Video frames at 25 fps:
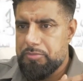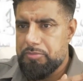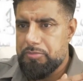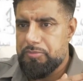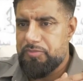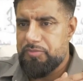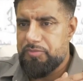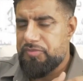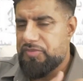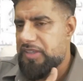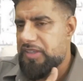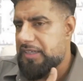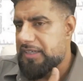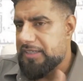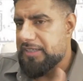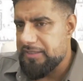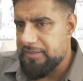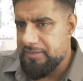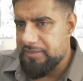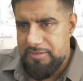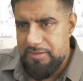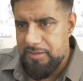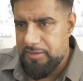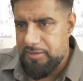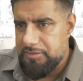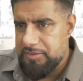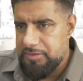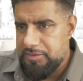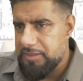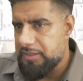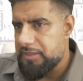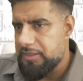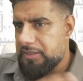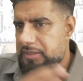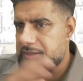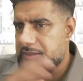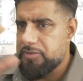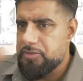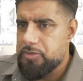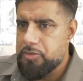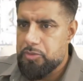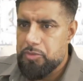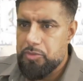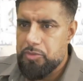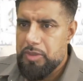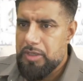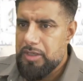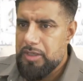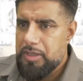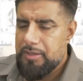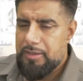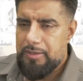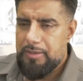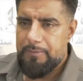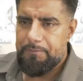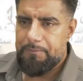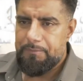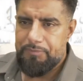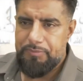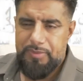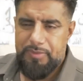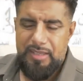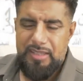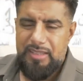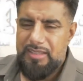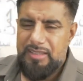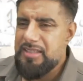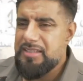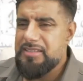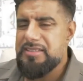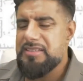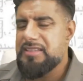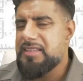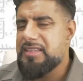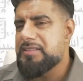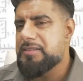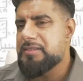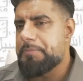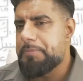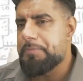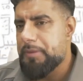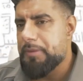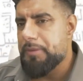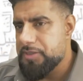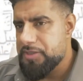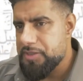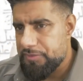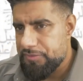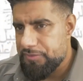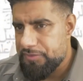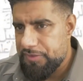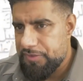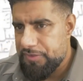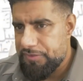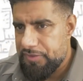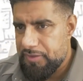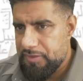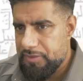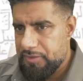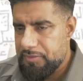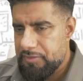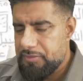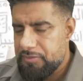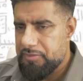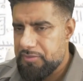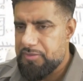feeling insulted to there's a bunch of different